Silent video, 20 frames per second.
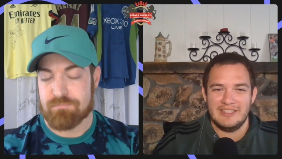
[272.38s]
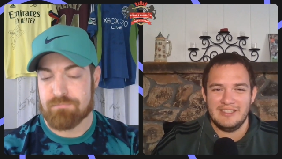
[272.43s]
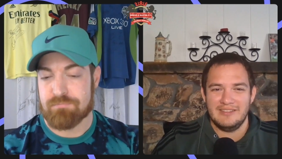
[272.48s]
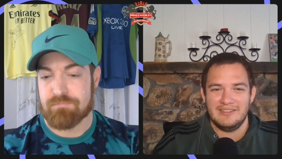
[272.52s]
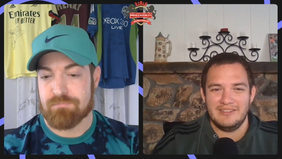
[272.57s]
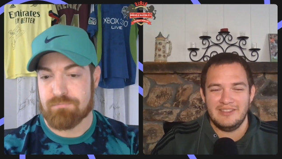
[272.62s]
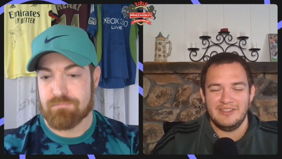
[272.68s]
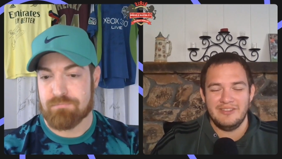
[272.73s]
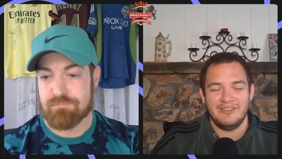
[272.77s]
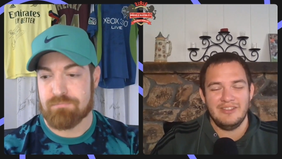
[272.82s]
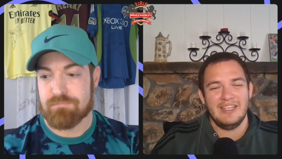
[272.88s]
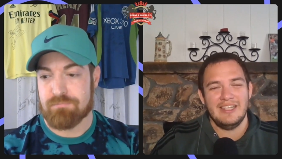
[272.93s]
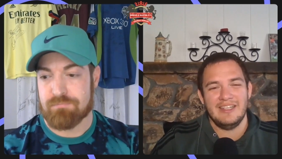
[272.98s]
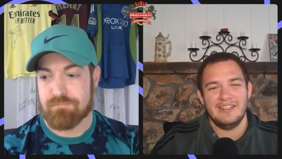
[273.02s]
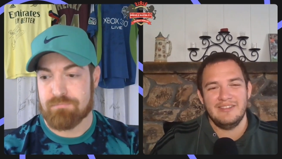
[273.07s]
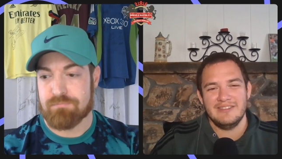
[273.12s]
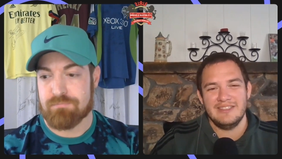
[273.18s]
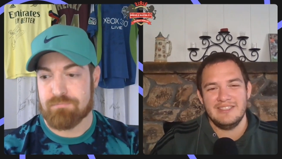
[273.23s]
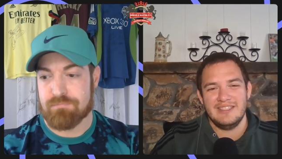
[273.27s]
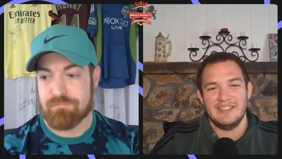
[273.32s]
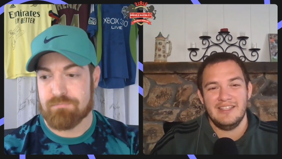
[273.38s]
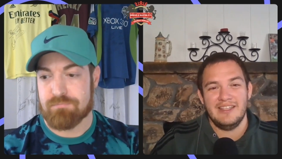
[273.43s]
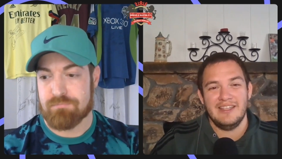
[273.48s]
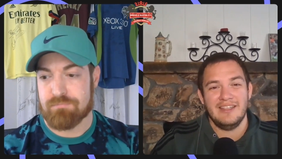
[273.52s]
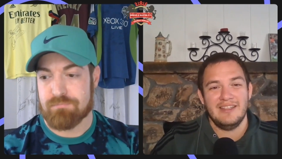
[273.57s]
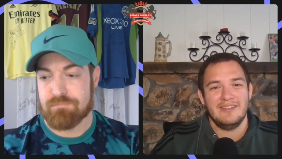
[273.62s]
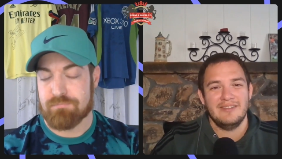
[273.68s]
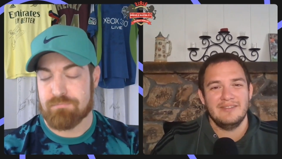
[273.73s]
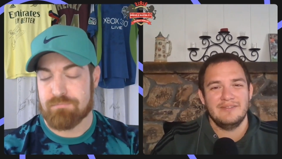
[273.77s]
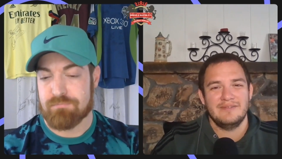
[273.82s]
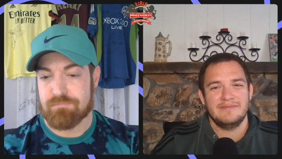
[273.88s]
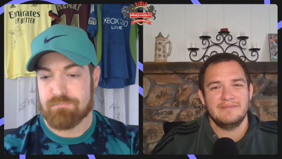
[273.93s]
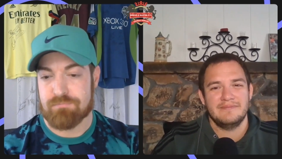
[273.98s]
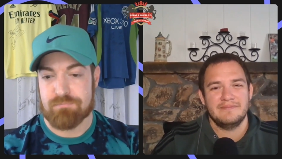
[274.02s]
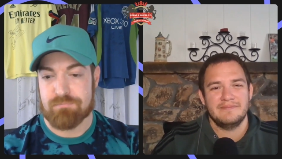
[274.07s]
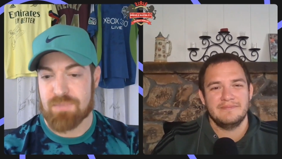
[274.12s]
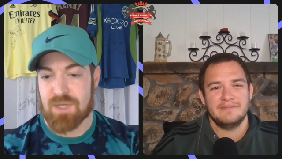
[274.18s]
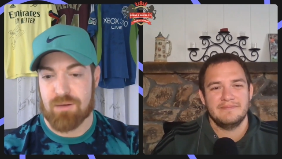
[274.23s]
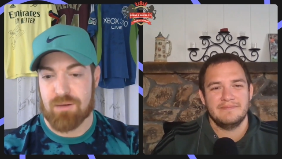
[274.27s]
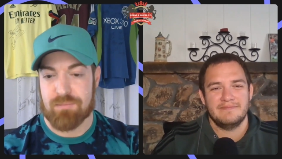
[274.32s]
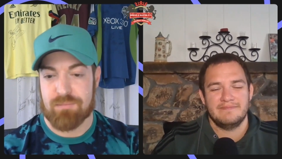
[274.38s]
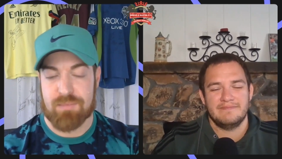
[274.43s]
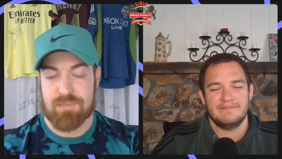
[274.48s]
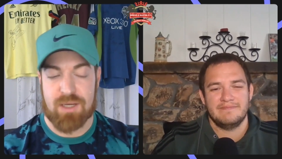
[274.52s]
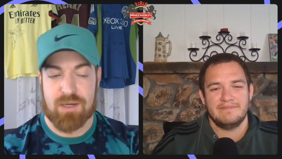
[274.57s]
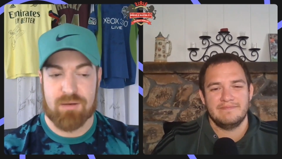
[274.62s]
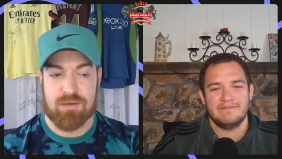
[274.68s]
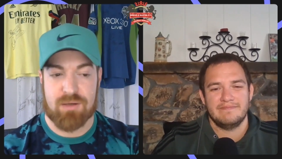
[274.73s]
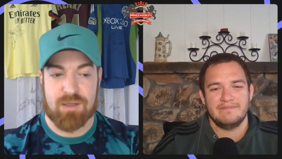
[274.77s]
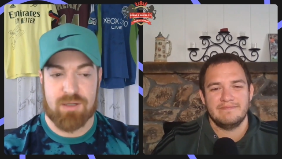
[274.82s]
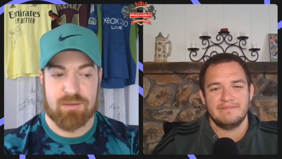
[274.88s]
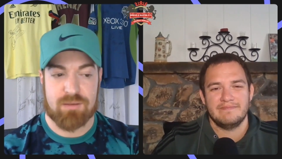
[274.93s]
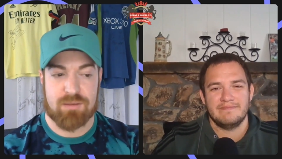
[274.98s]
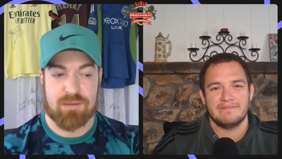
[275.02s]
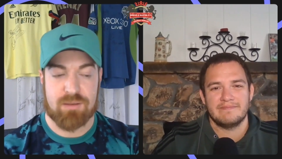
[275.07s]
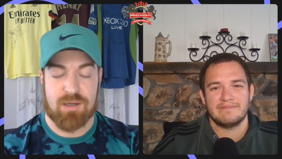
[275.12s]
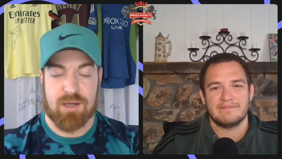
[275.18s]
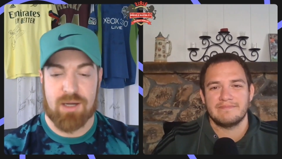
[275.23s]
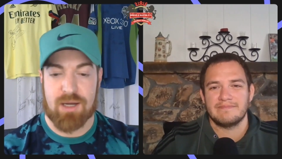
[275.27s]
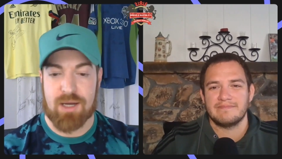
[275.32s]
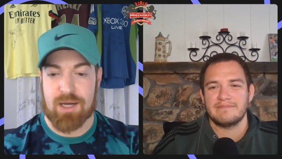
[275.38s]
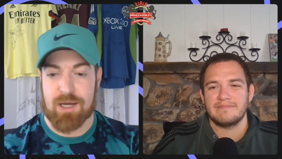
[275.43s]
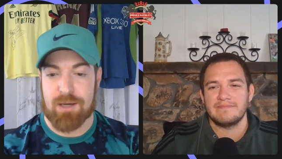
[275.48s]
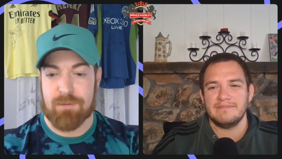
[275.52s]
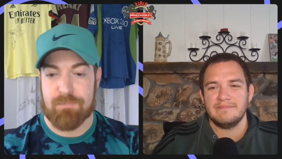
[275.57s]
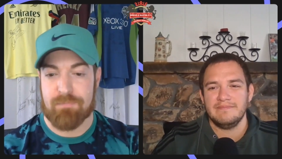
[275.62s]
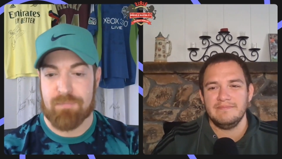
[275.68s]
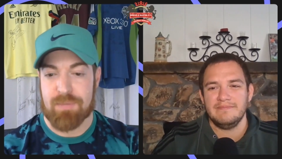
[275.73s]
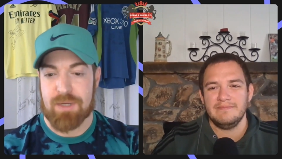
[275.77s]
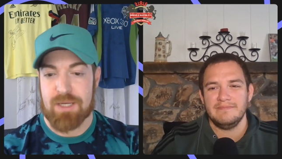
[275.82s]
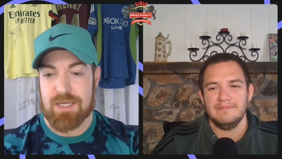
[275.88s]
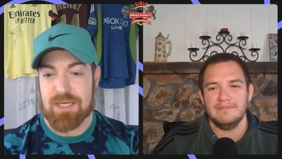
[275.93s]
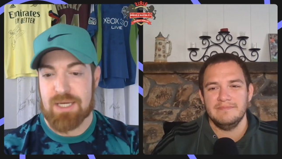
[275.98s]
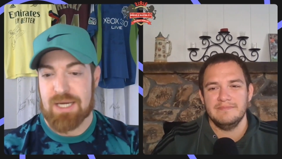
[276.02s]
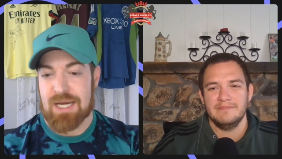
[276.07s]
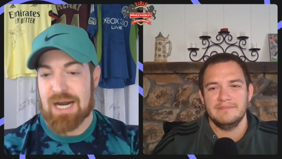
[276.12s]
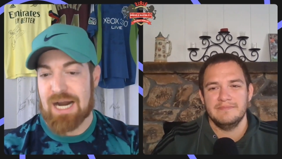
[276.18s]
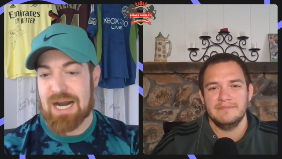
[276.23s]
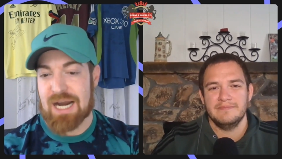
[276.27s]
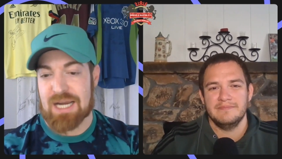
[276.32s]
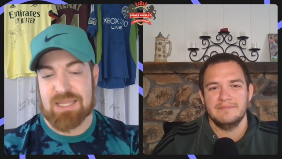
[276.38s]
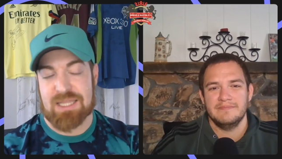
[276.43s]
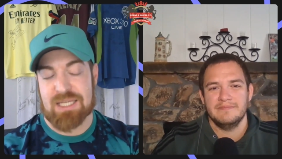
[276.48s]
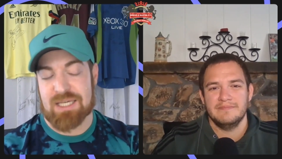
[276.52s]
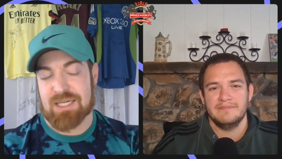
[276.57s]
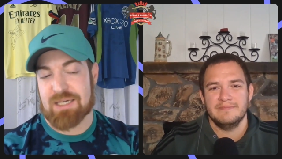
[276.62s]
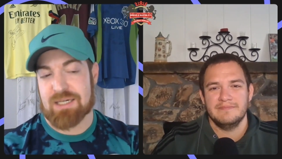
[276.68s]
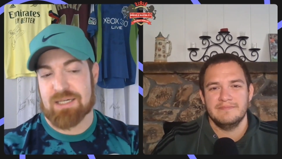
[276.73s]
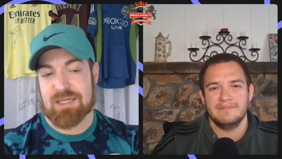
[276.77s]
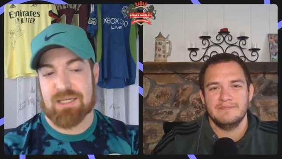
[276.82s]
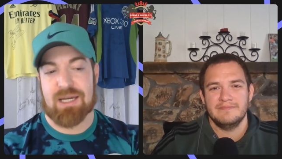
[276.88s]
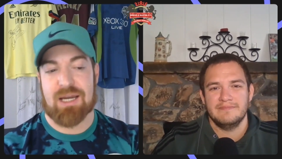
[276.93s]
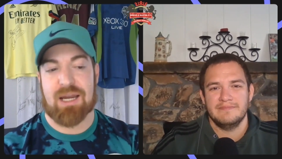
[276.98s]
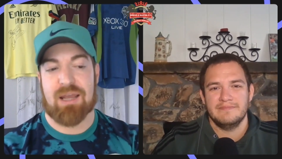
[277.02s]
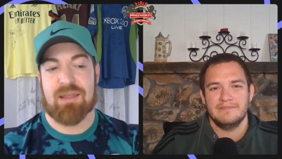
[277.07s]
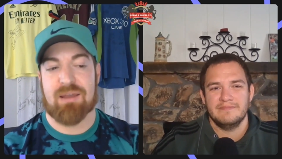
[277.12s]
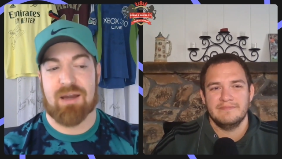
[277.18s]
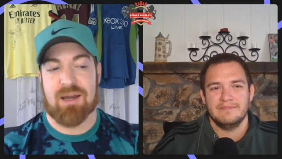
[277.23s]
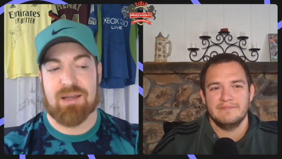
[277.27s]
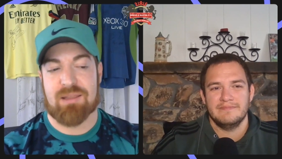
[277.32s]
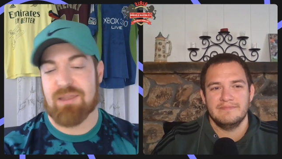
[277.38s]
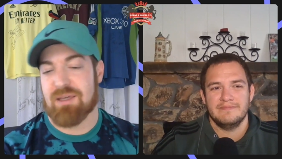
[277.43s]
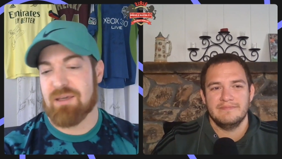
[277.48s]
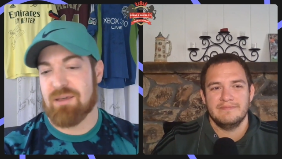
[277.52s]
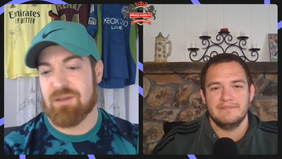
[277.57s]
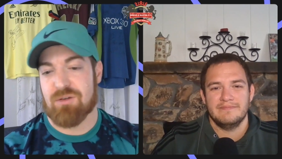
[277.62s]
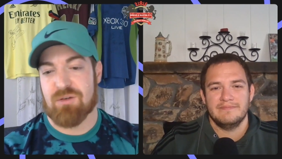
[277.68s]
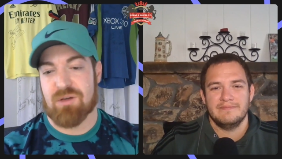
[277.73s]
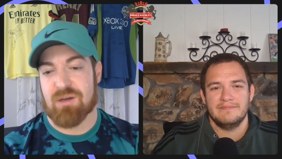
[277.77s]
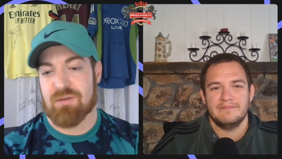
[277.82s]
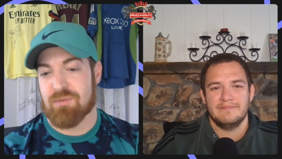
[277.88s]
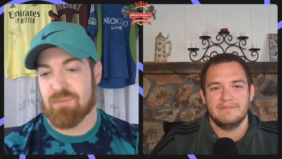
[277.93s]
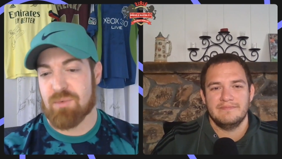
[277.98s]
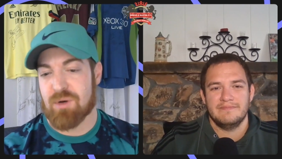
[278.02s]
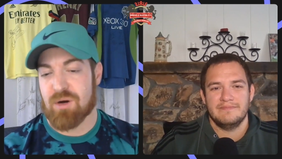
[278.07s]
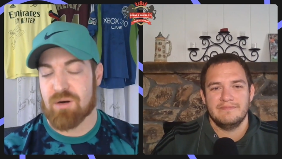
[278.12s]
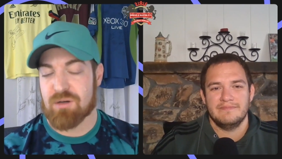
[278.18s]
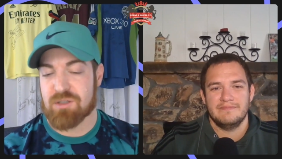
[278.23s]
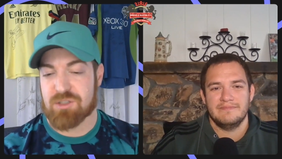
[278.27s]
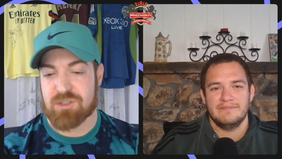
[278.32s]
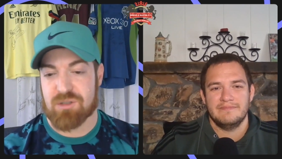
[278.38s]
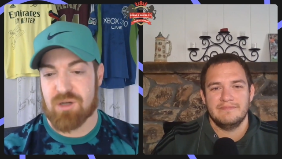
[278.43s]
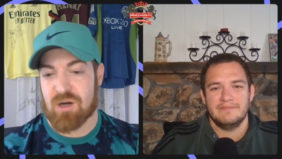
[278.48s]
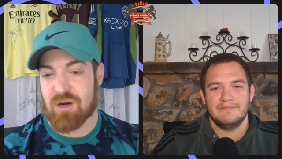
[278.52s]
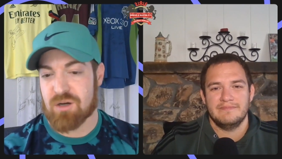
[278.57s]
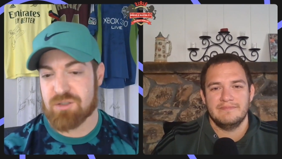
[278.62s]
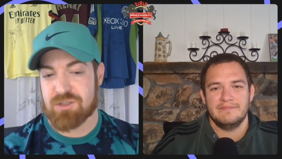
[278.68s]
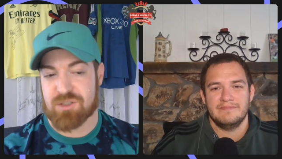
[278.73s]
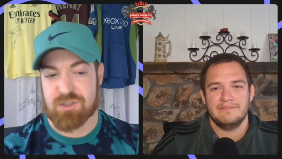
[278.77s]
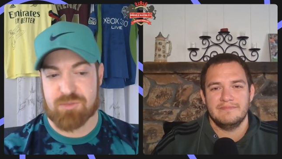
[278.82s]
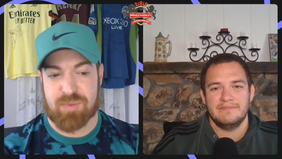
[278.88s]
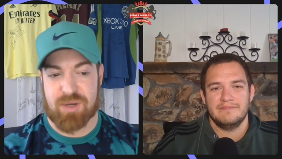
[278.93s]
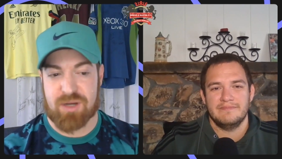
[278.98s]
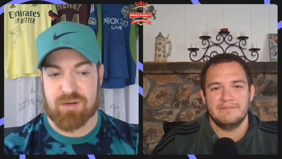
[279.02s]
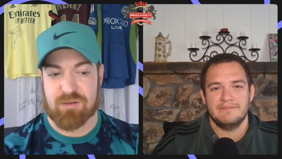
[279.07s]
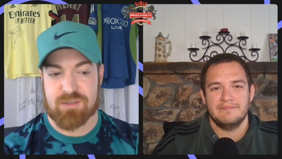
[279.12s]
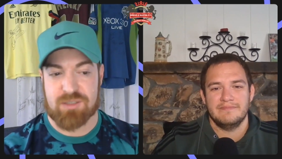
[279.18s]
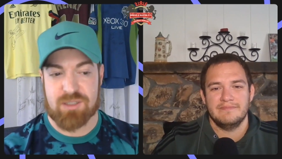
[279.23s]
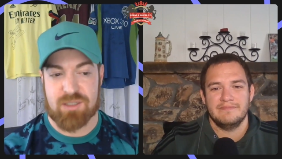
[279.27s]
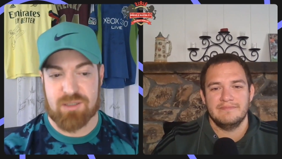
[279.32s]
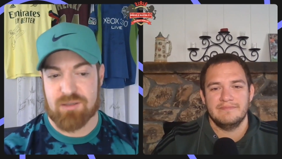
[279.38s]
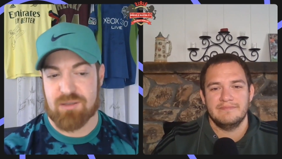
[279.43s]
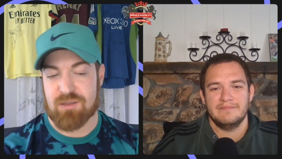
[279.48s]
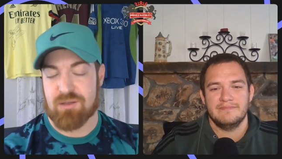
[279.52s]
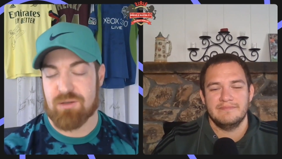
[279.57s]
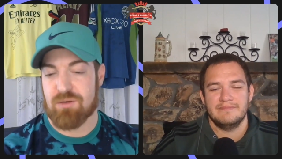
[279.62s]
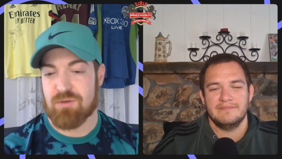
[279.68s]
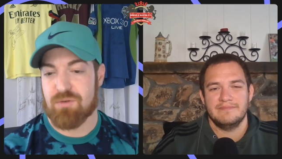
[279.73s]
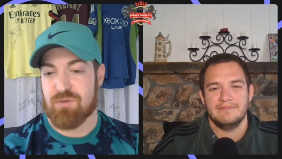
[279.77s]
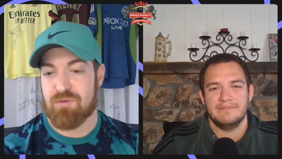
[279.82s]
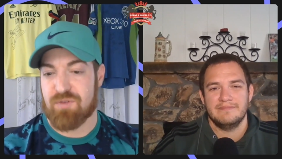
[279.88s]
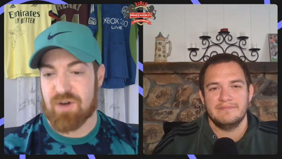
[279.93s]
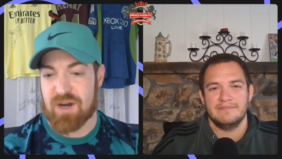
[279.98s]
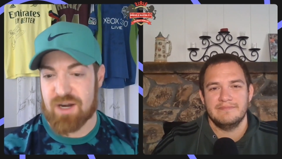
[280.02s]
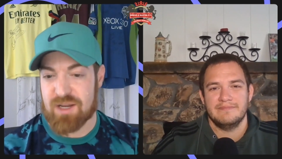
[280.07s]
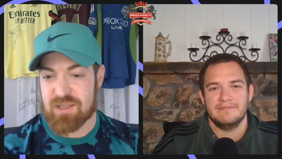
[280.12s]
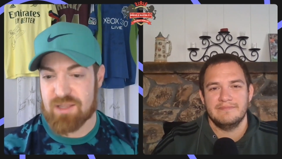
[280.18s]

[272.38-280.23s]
Speaker 1: United. I don't see that.
Speaker 2: No,
Speaker 1: I
Speaker 2: don't either. I think you give them the harshest penalty. You